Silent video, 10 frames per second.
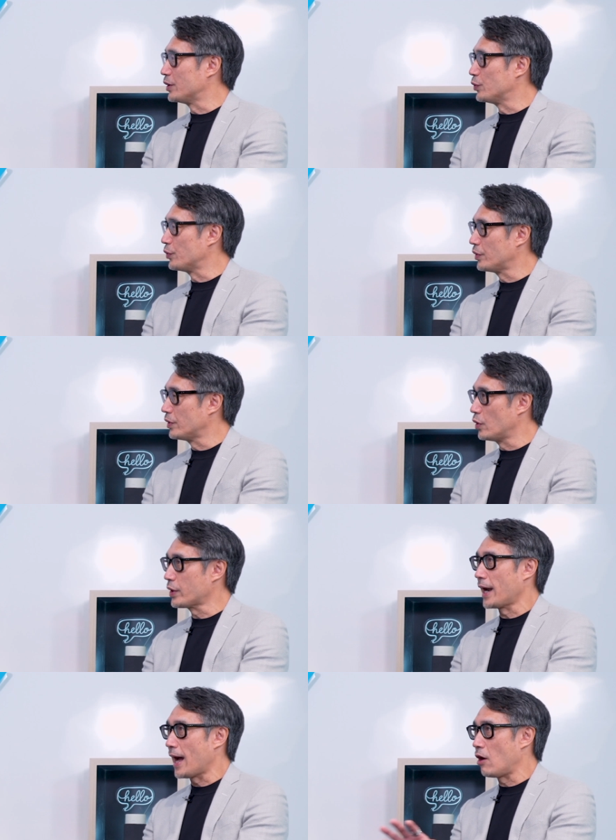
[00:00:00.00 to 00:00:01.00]
you look
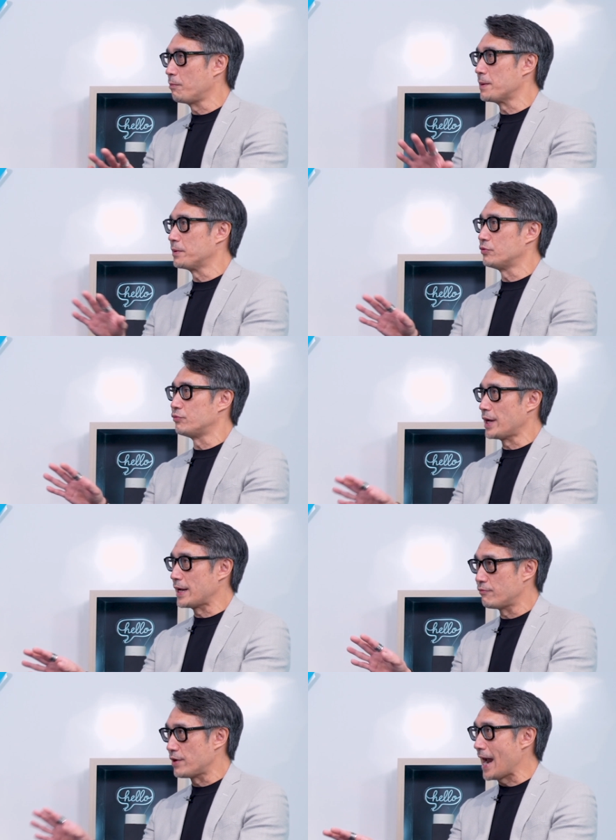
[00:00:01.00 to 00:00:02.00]
at how people re-
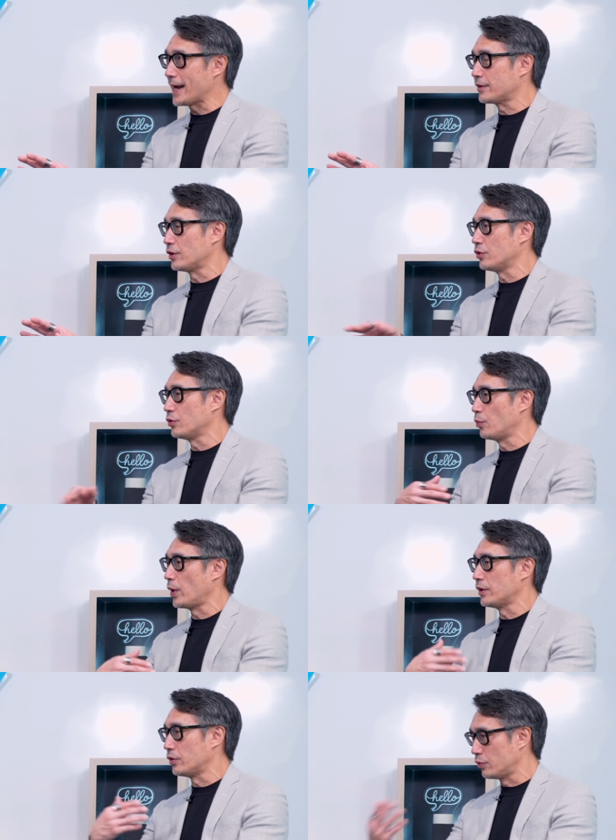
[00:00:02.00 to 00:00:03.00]
react to you
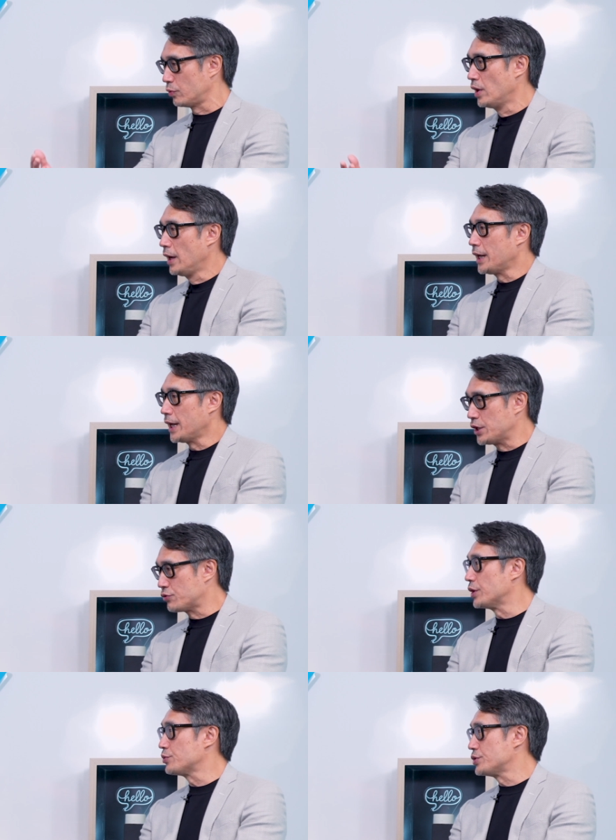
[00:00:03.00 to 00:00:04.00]
when you
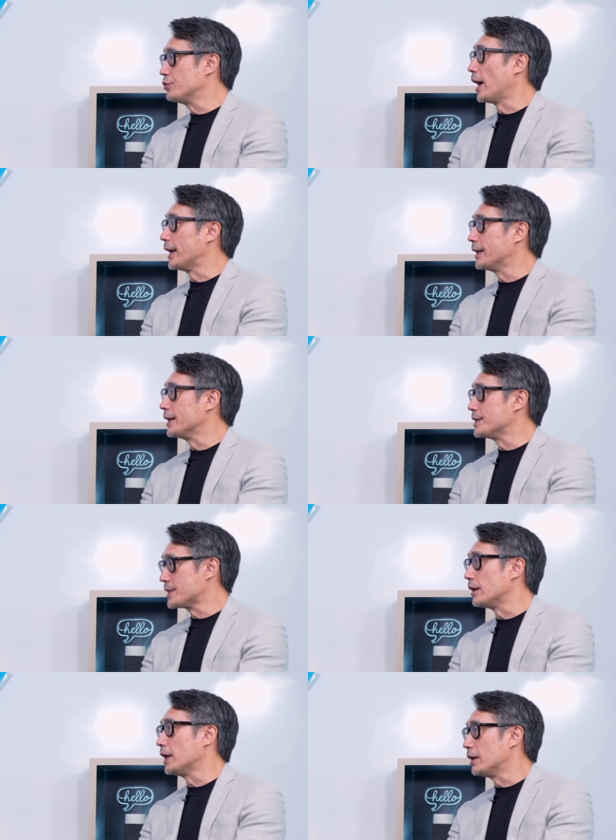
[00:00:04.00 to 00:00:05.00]
introduce new ideas,
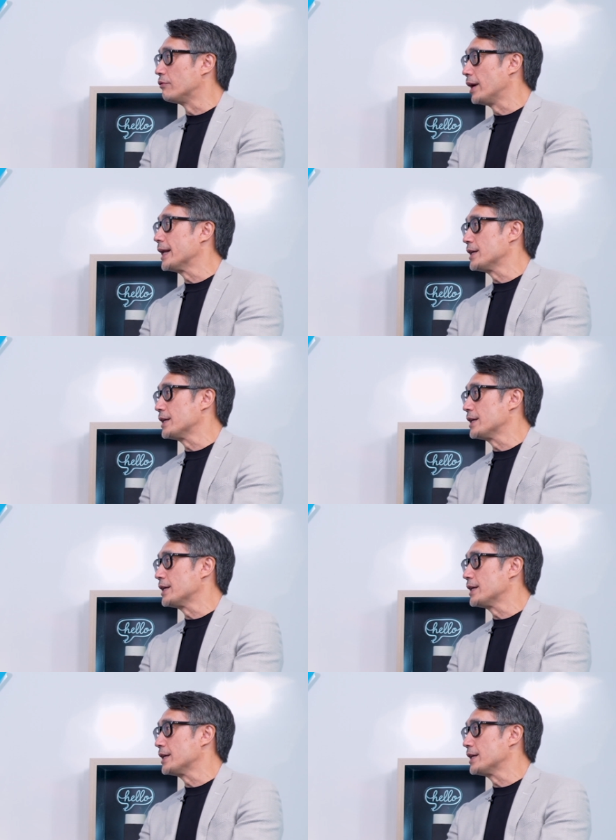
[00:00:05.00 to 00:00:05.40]
it, it really